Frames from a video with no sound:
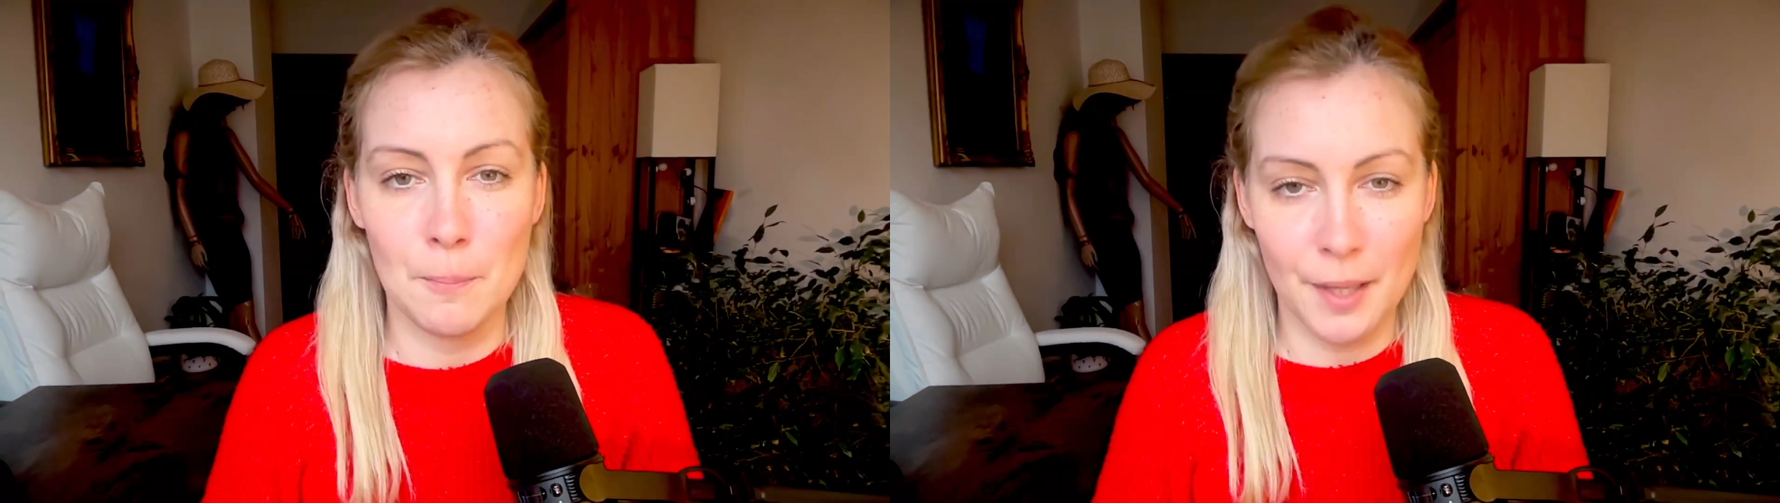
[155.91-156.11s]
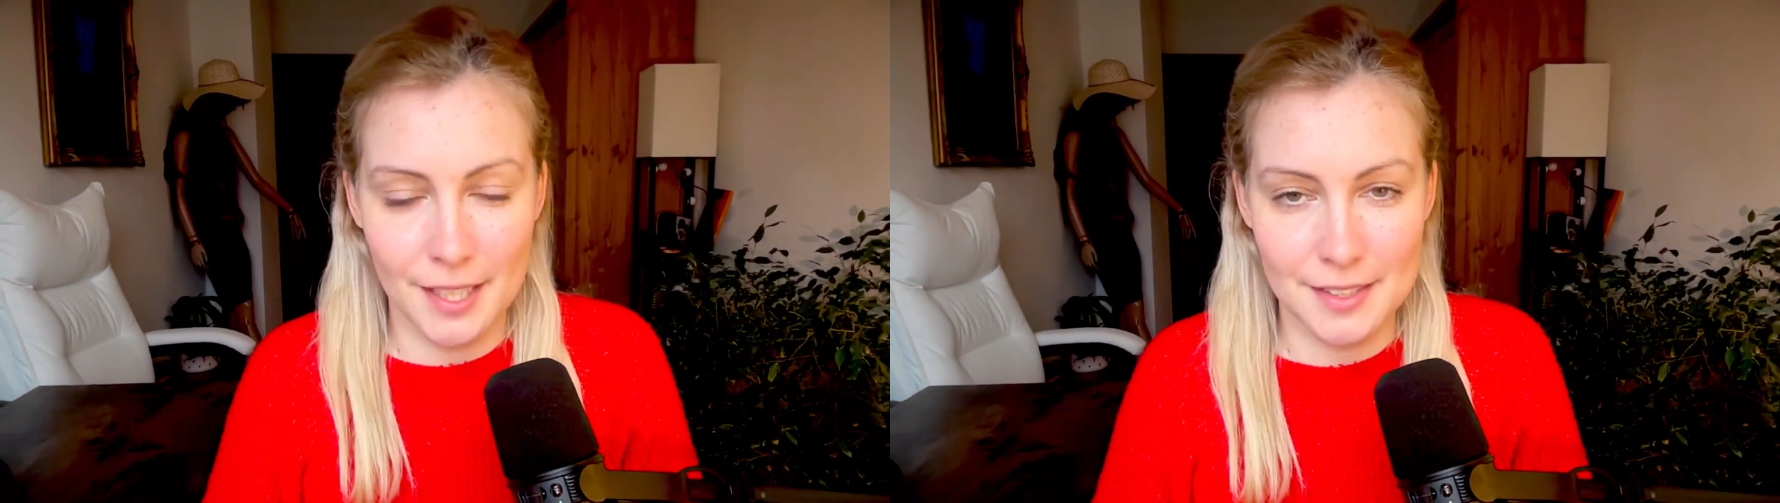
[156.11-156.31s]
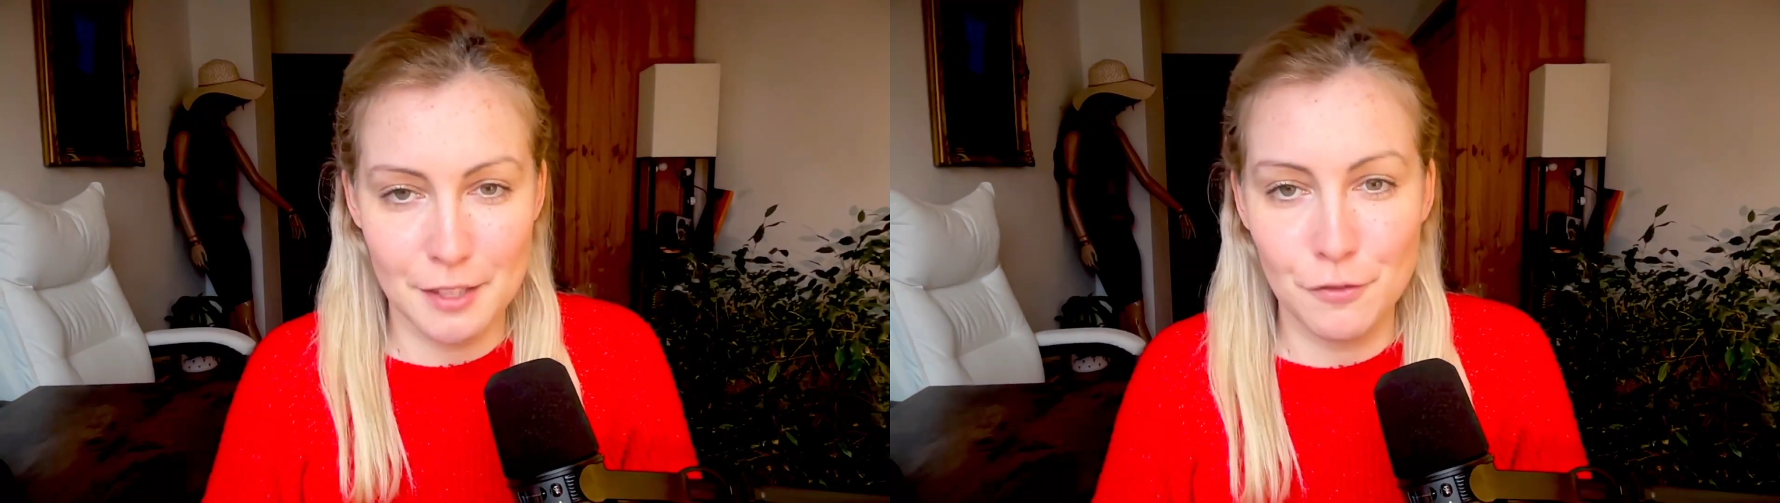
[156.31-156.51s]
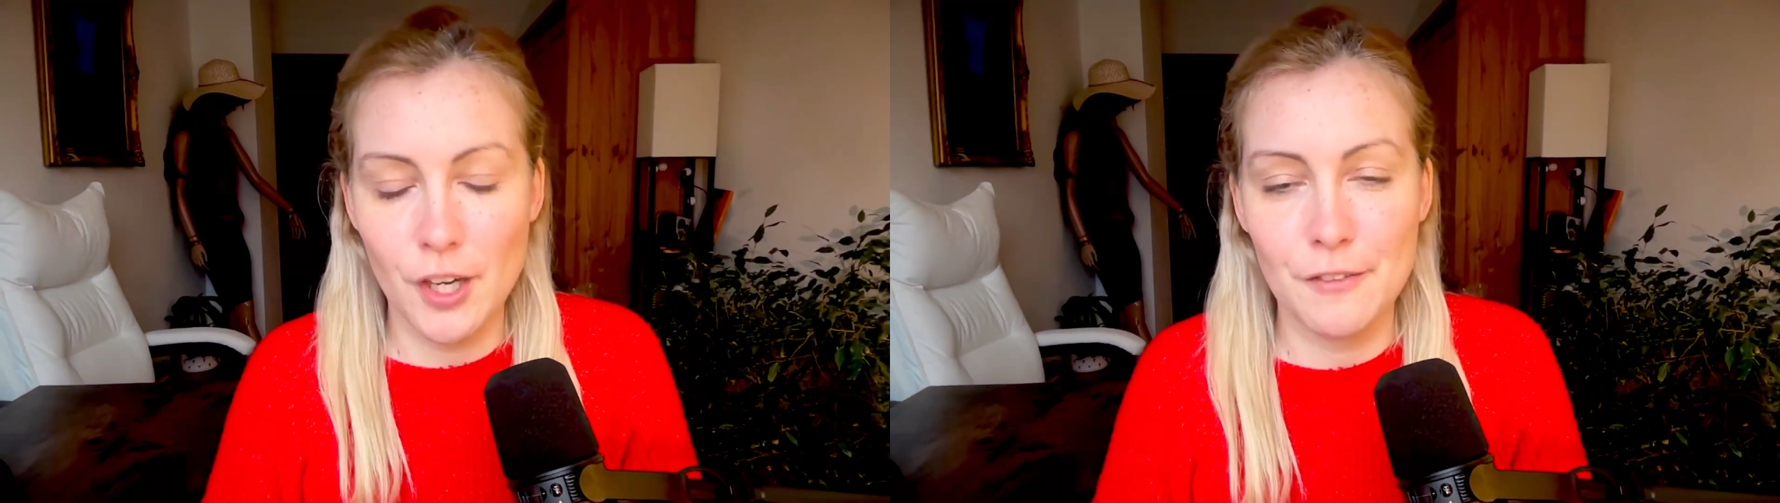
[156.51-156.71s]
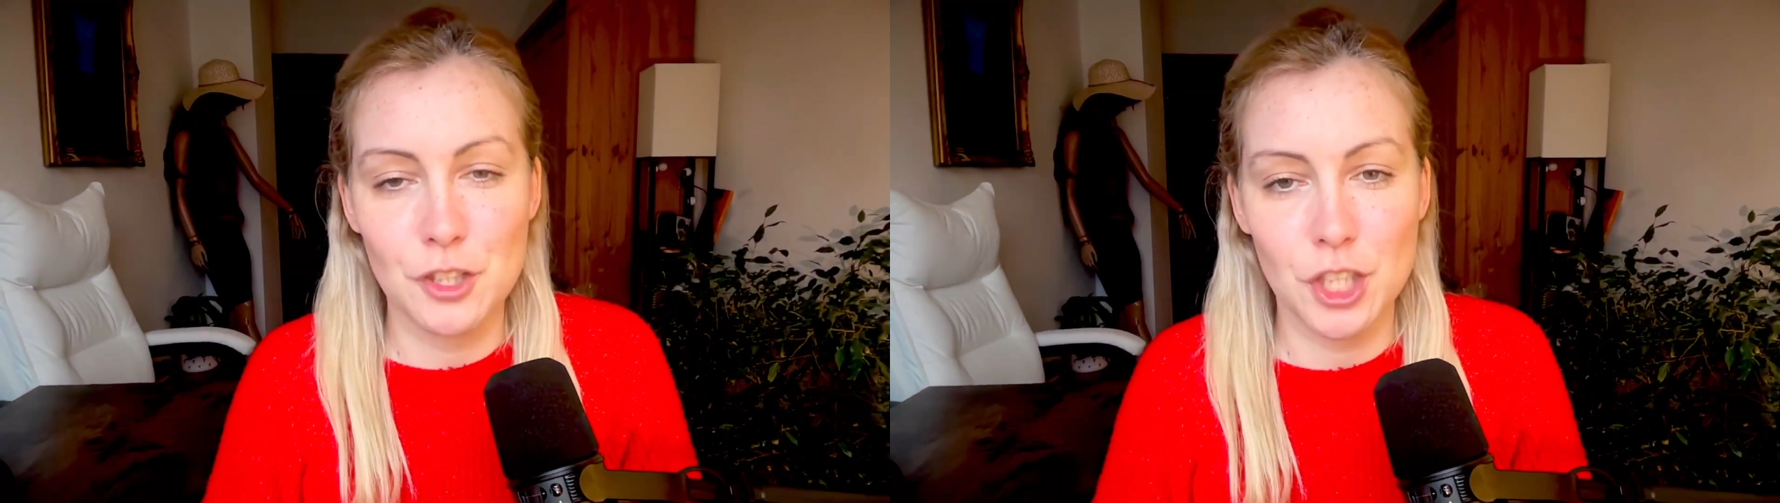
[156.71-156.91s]
but if you
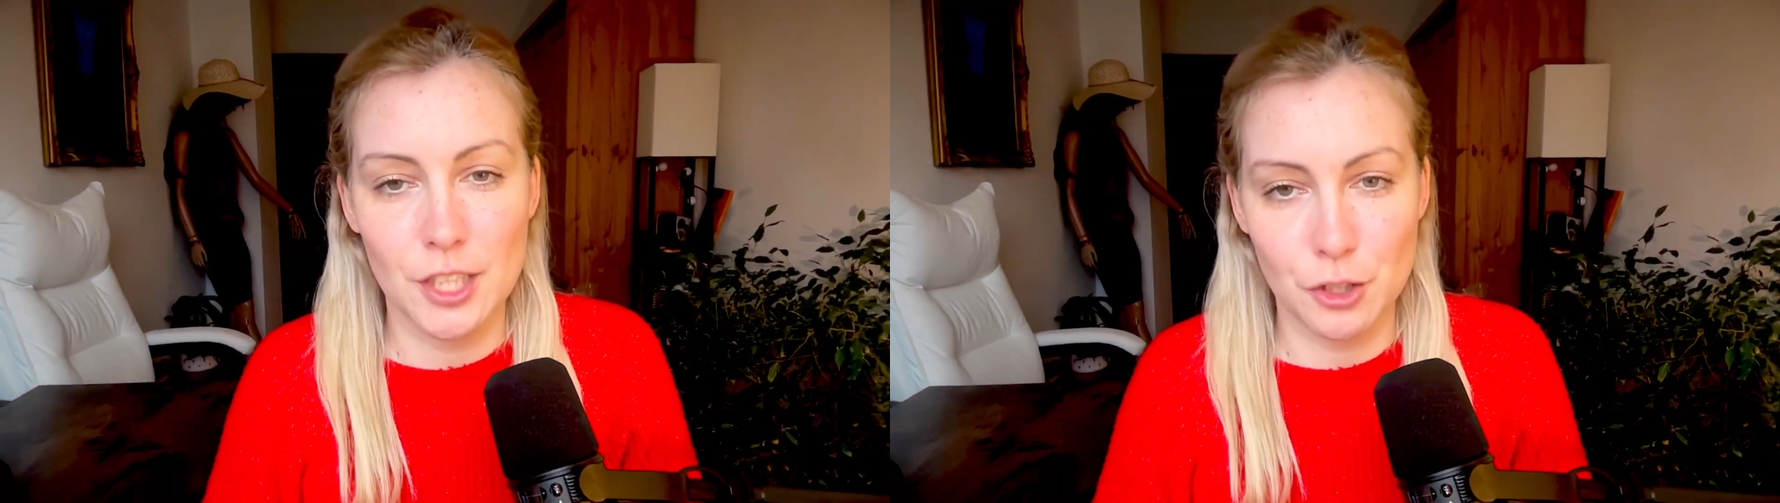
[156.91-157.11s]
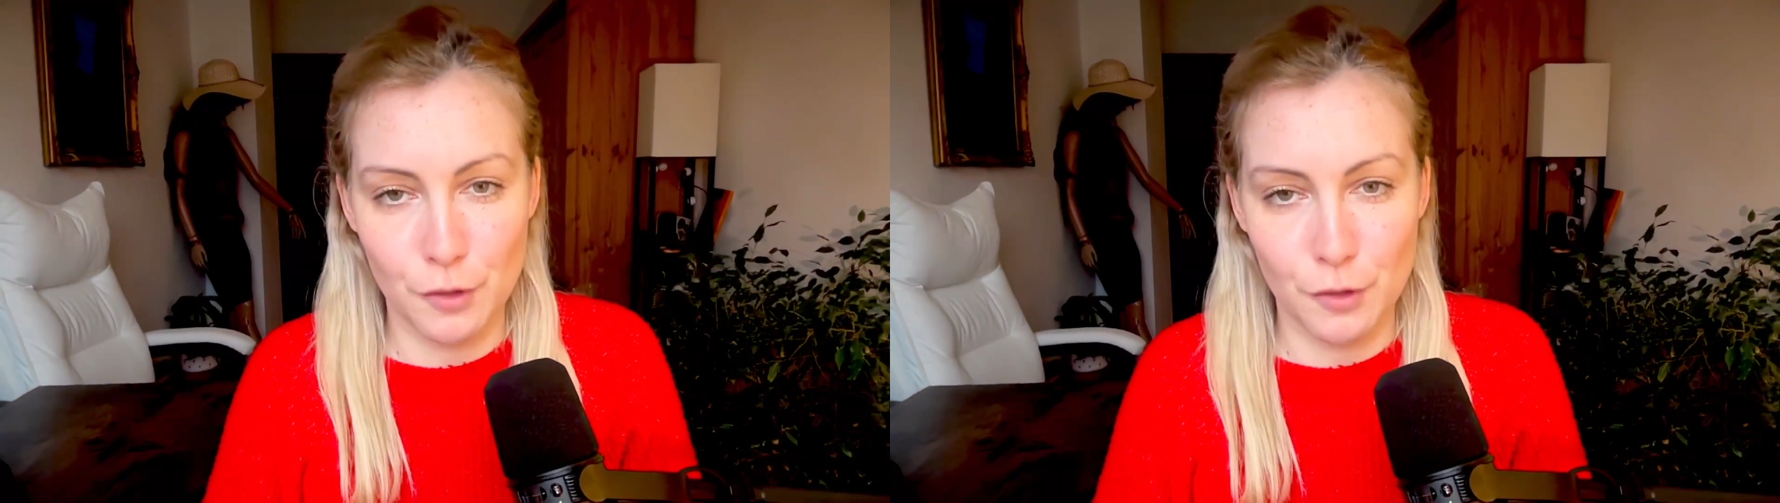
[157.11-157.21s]
have a change of